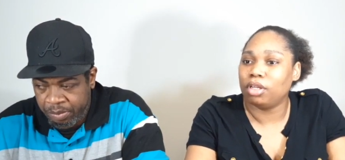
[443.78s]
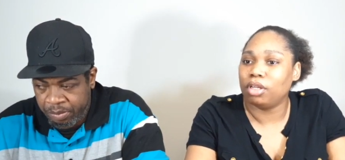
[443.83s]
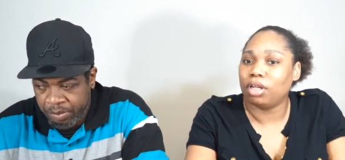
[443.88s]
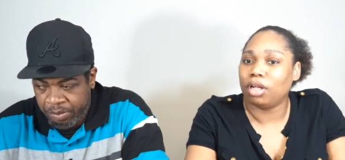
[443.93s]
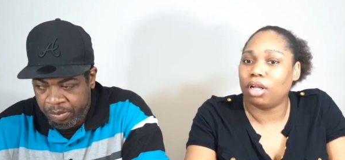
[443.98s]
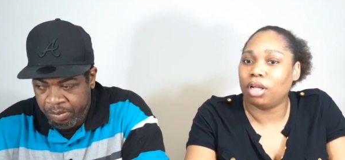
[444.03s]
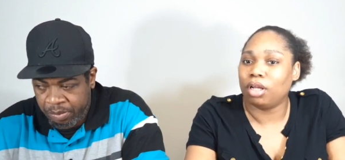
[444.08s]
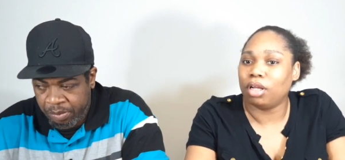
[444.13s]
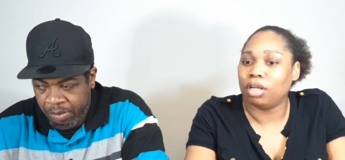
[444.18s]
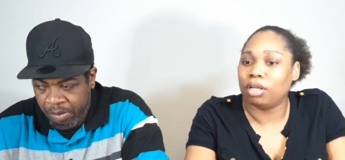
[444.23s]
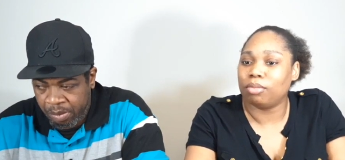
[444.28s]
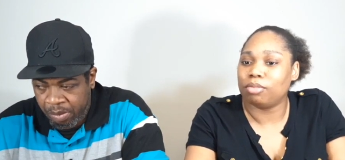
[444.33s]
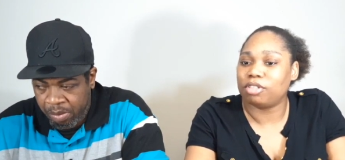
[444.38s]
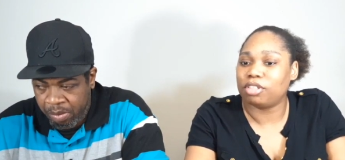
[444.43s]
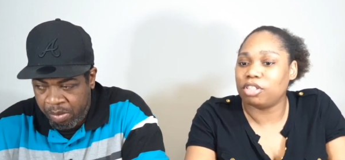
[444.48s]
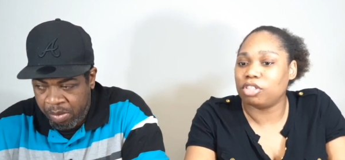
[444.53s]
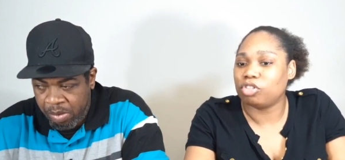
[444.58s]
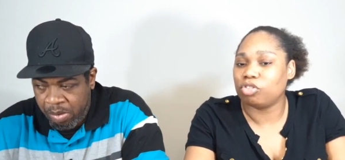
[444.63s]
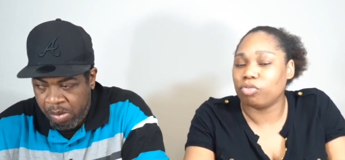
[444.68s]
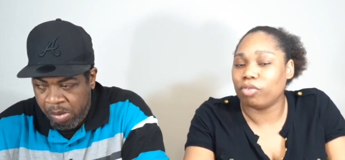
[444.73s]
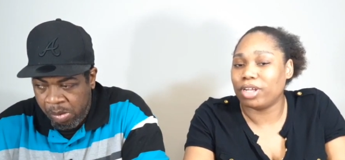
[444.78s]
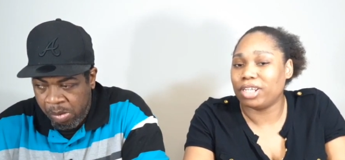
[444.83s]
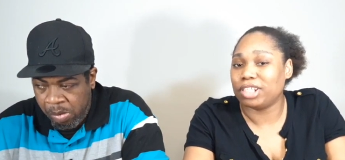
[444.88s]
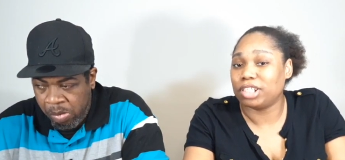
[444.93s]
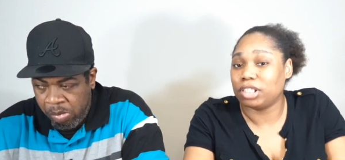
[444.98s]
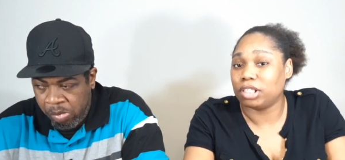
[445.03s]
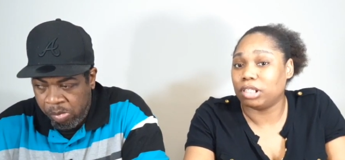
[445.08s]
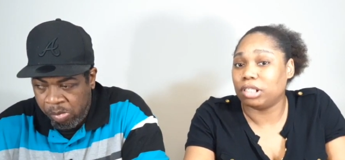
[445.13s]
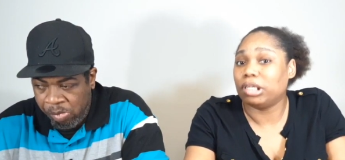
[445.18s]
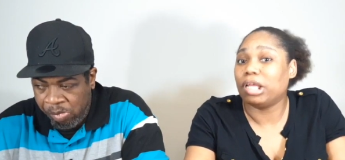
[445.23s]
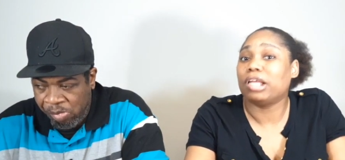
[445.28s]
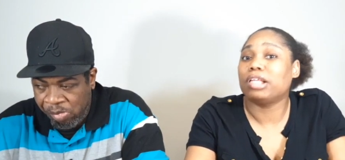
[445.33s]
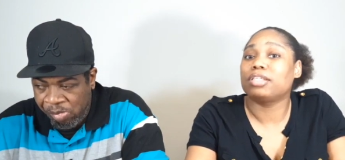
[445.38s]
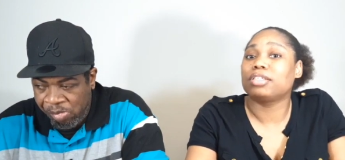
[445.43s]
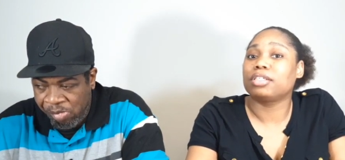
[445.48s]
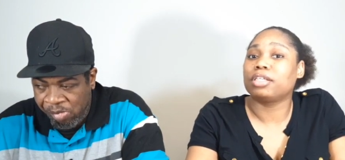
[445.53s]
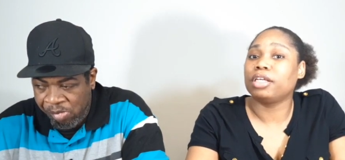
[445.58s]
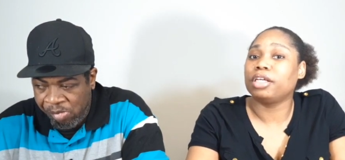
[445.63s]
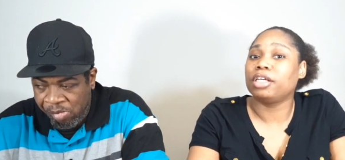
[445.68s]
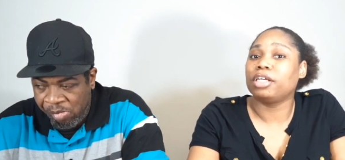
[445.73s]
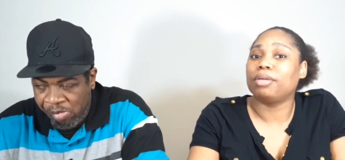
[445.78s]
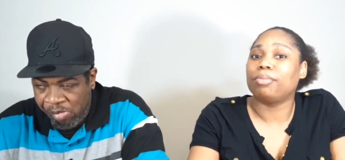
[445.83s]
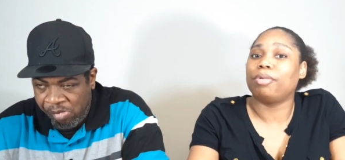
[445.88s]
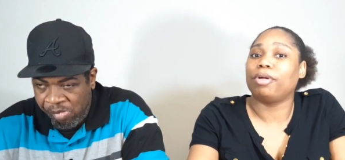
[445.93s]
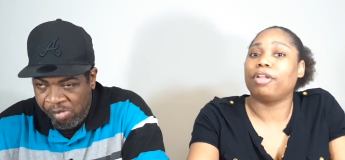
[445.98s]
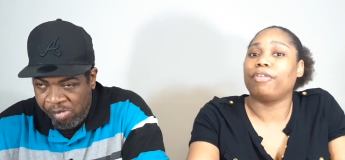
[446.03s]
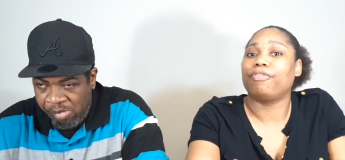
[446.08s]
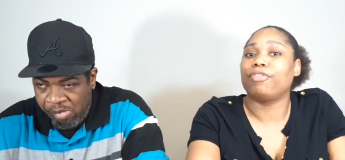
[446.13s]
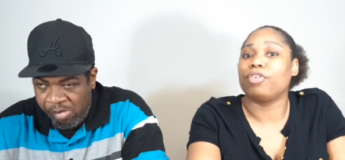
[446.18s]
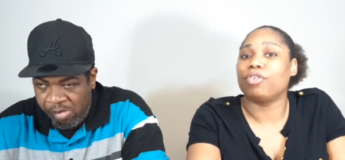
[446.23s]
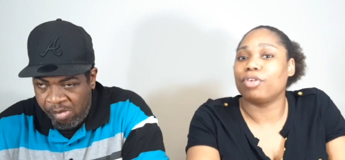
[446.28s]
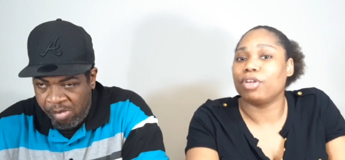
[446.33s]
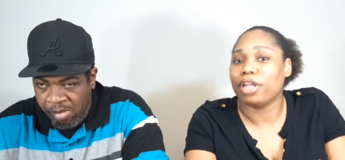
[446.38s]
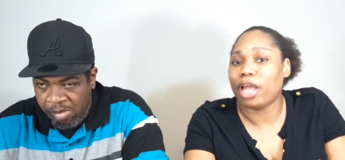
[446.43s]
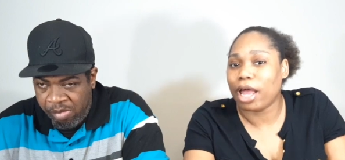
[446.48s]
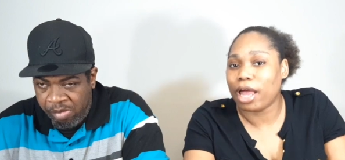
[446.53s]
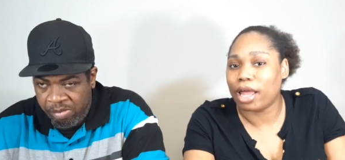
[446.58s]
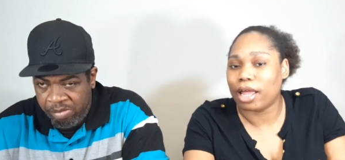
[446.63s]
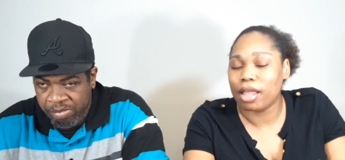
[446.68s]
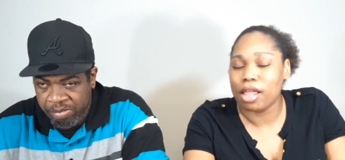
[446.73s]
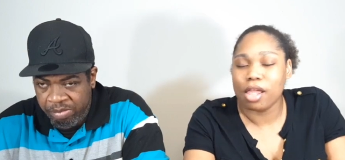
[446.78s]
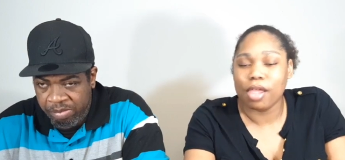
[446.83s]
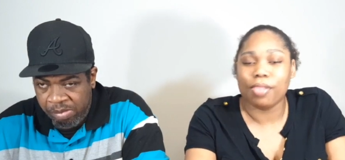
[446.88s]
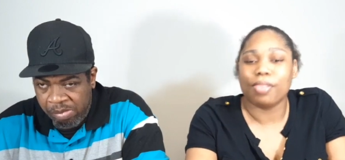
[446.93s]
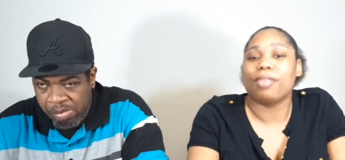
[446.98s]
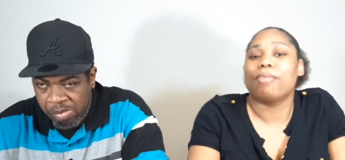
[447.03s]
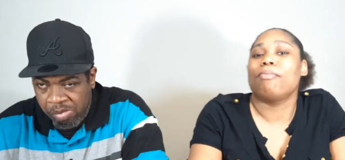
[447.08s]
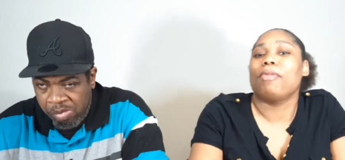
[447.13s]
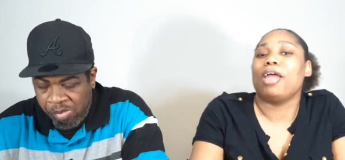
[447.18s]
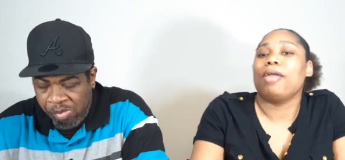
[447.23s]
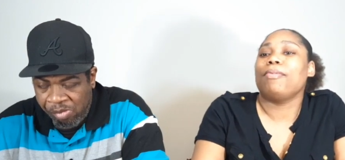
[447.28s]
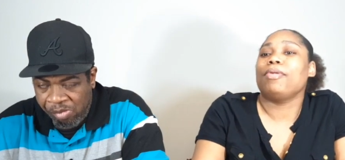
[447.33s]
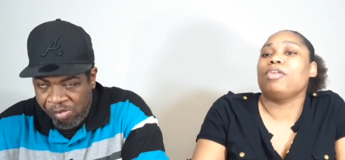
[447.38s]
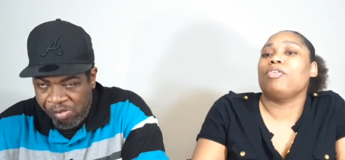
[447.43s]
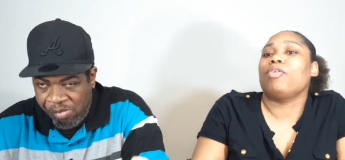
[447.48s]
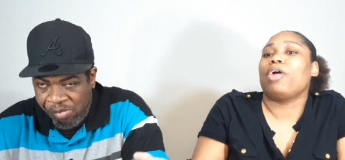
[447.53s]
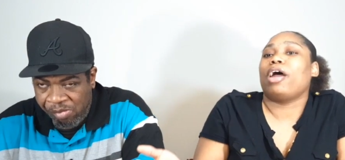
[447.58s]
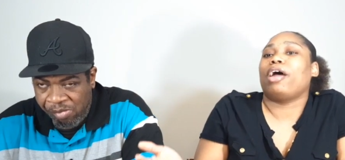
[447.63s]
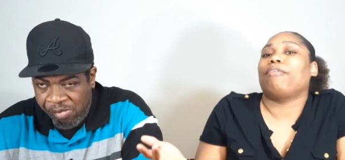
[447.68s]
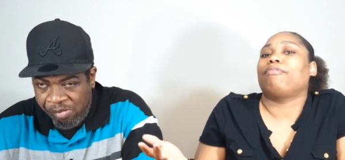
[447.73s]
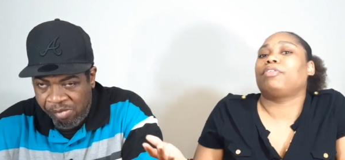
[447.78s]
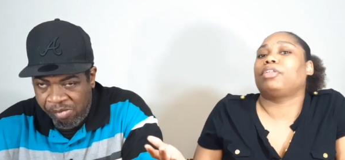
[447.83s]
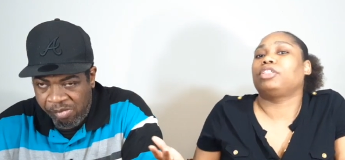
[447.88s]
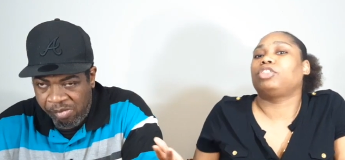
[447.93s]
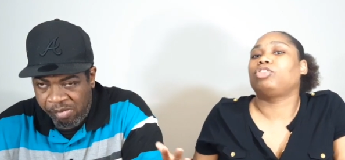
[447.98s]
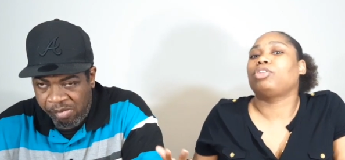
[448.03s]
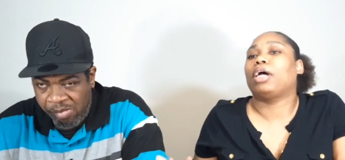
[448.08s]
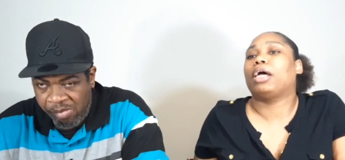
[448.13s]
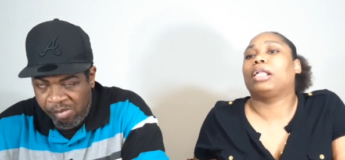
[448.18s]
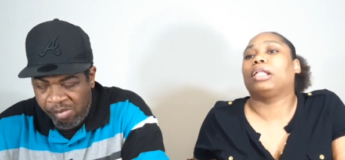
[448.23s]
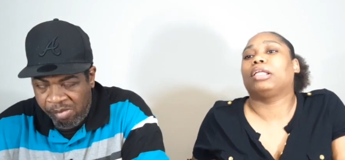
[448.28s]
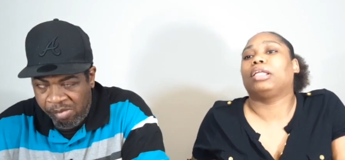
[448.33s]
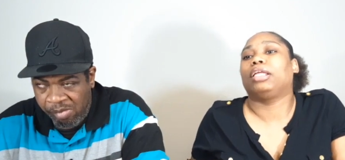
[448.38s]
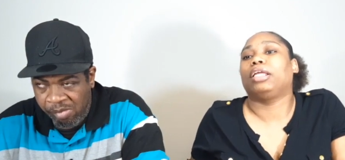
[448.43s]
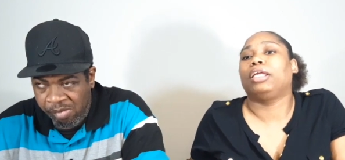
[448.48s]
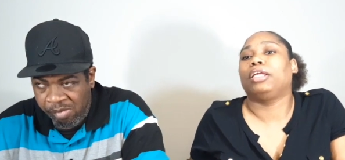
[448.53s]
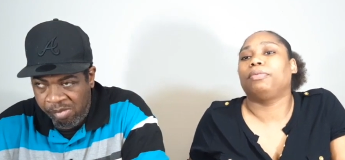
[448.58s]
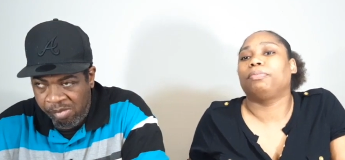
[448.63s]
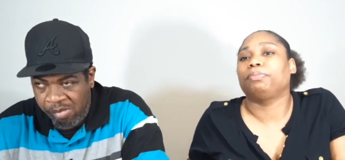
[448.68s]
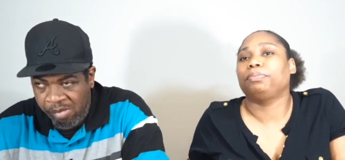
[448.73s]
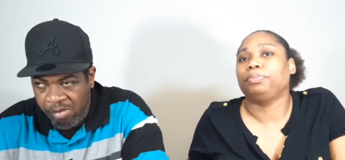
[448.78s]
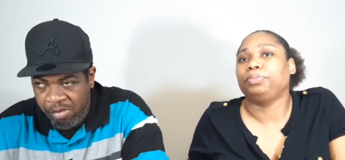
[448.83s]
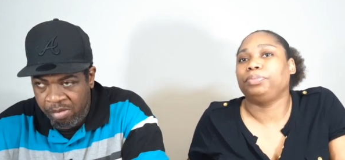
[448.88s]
Speaker 1: um, situation, and that's good. But if you're not, then maybe you have to try to get